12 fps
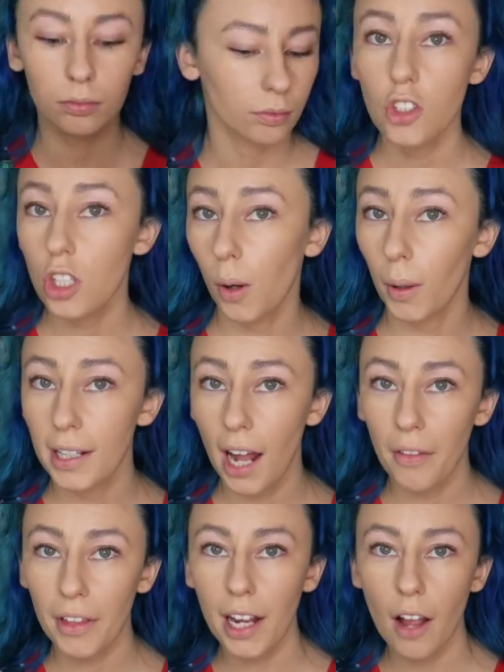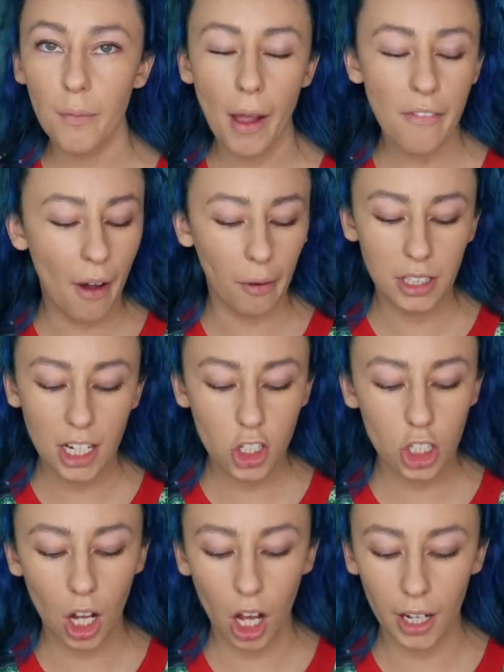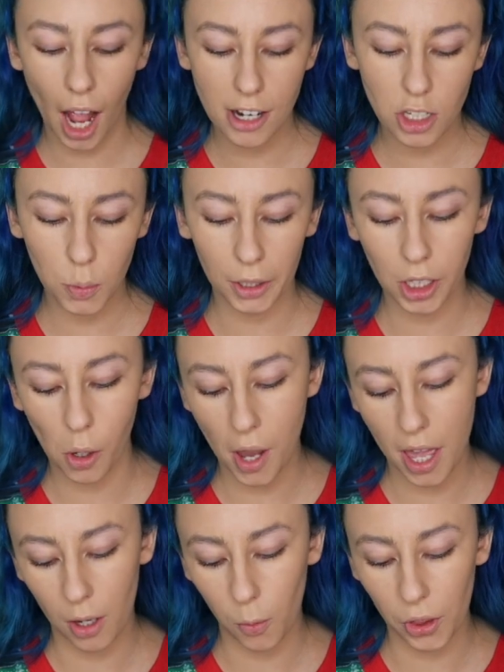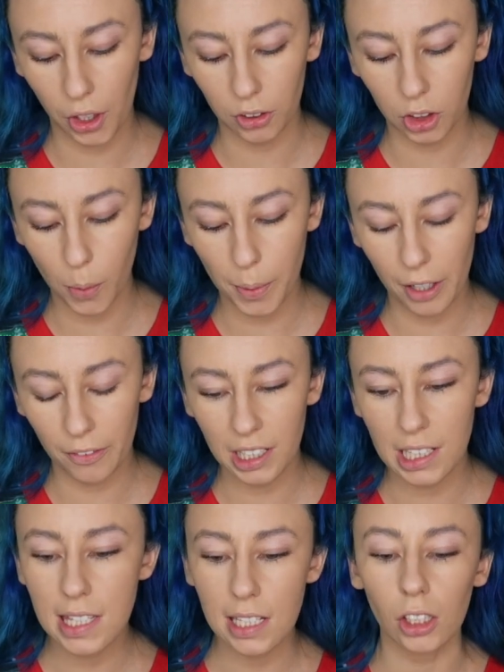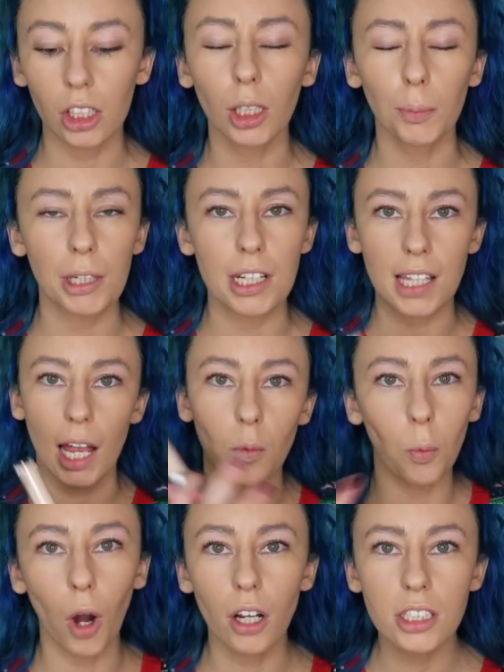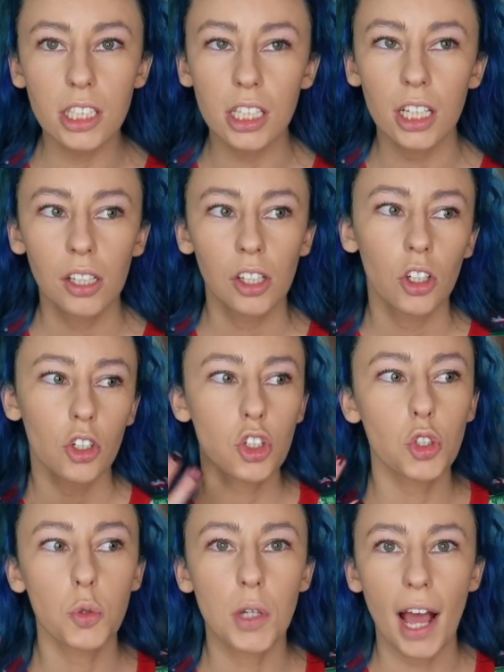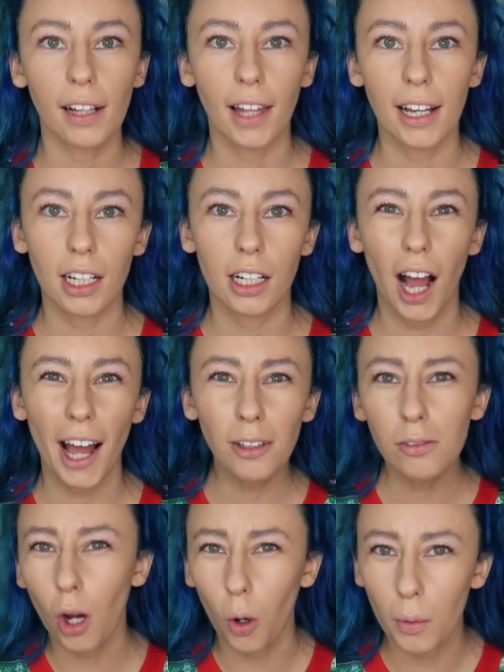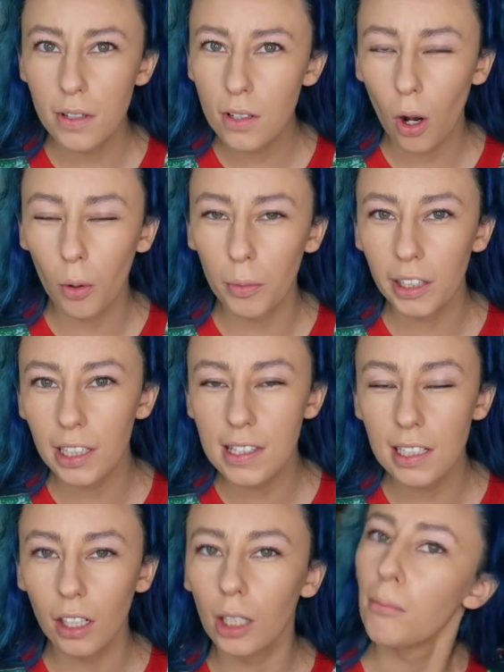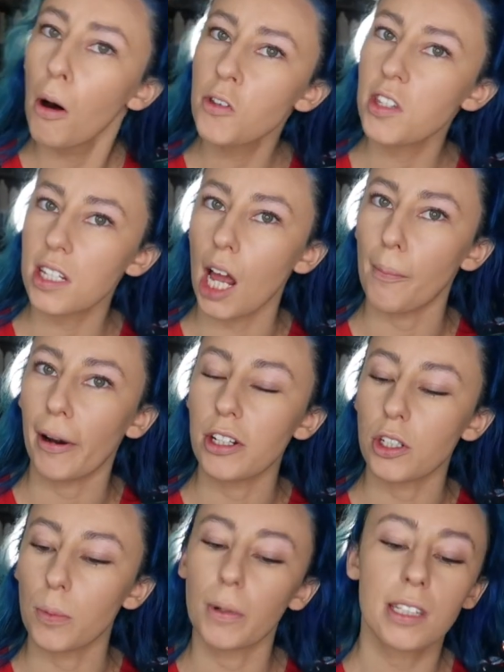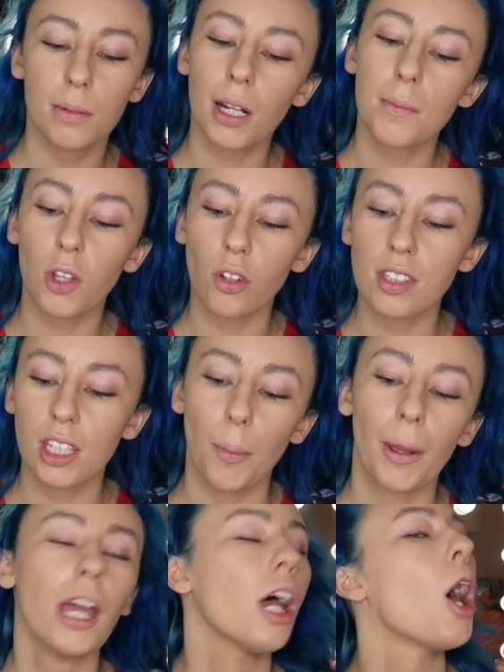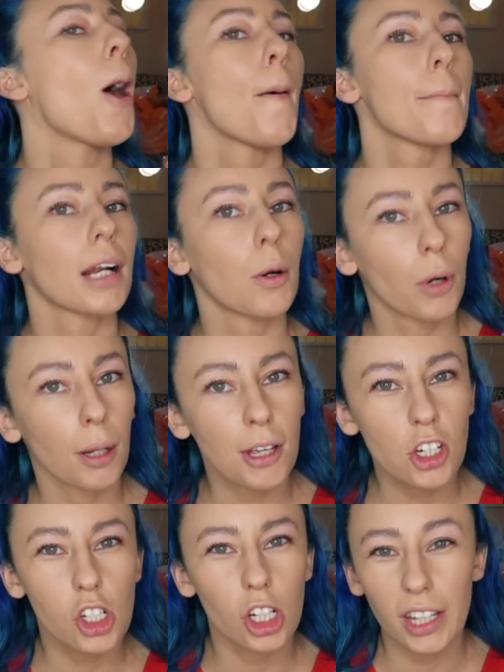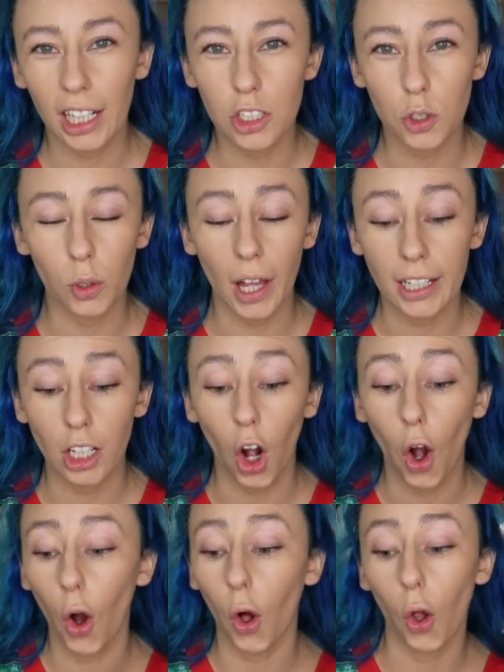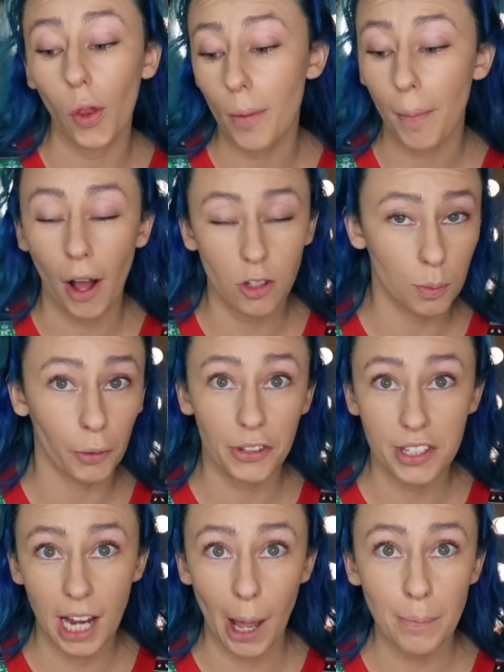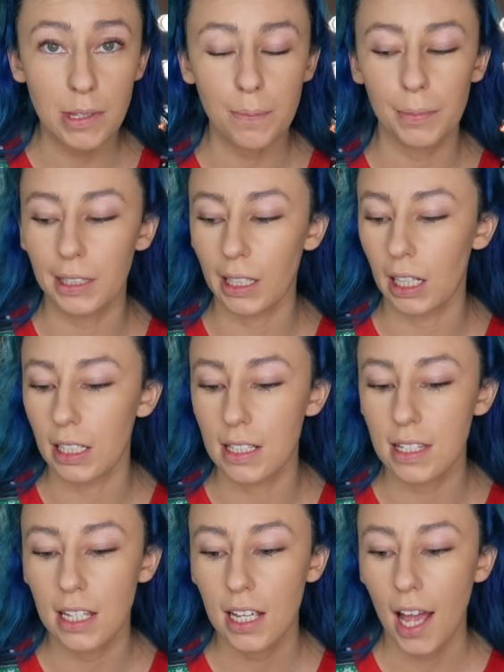So now that I have my foundation on, I just wanna go in with a little bit of concealer because I want to get like, I don't always go in with concealer, most of the time I do, but sometimes I'll skip it, but I wanna make sure that I do like all the possible steps because